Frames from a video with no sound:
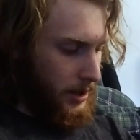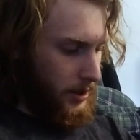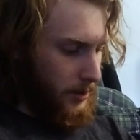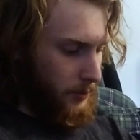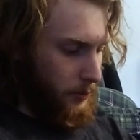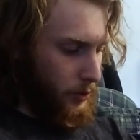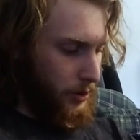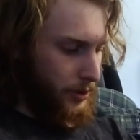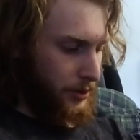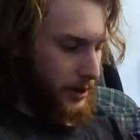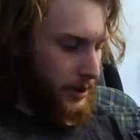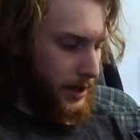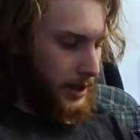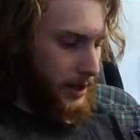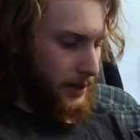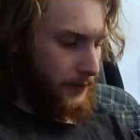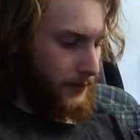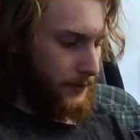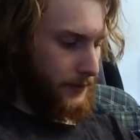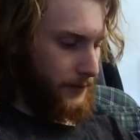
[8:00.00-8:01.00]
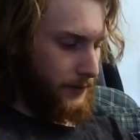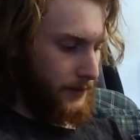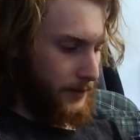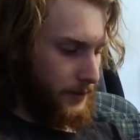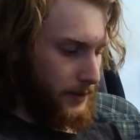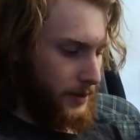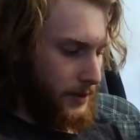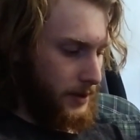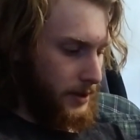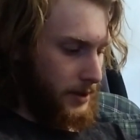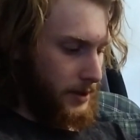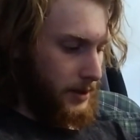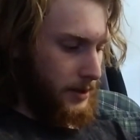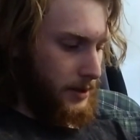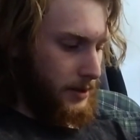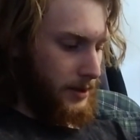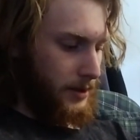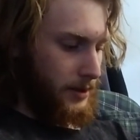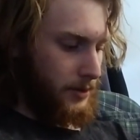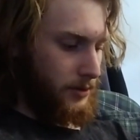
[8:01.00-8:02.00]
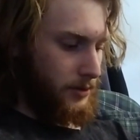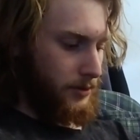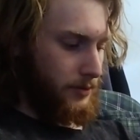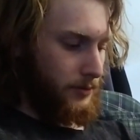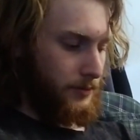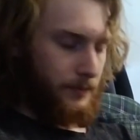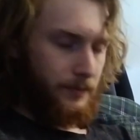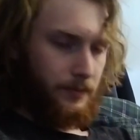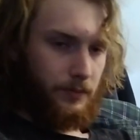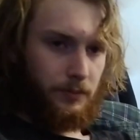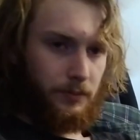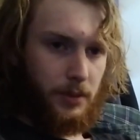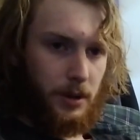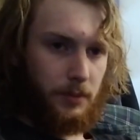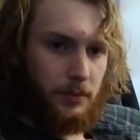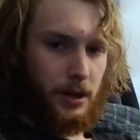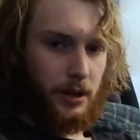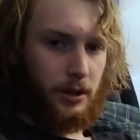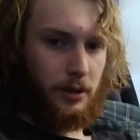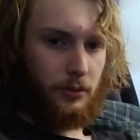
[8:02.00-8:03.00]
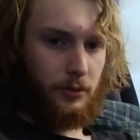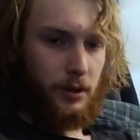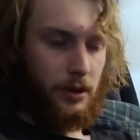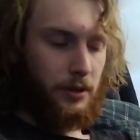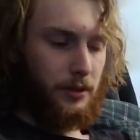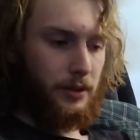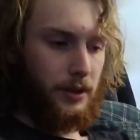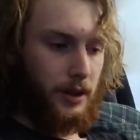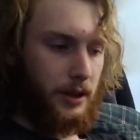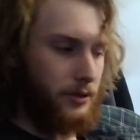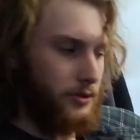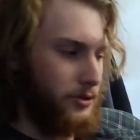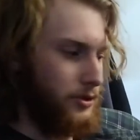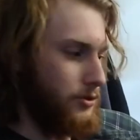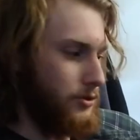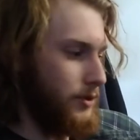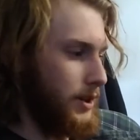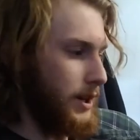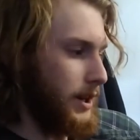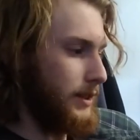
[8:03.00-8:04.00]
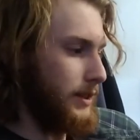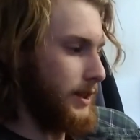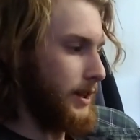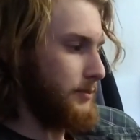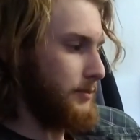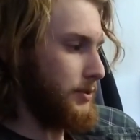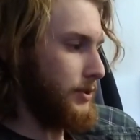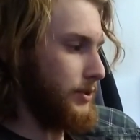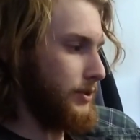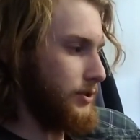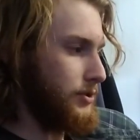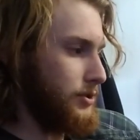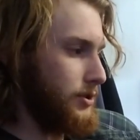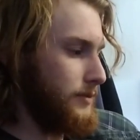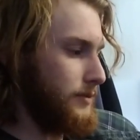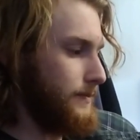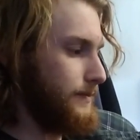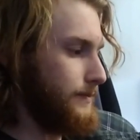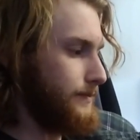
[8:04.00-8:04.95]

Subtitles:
I'm wondering if it'll be better with thicker string in that position.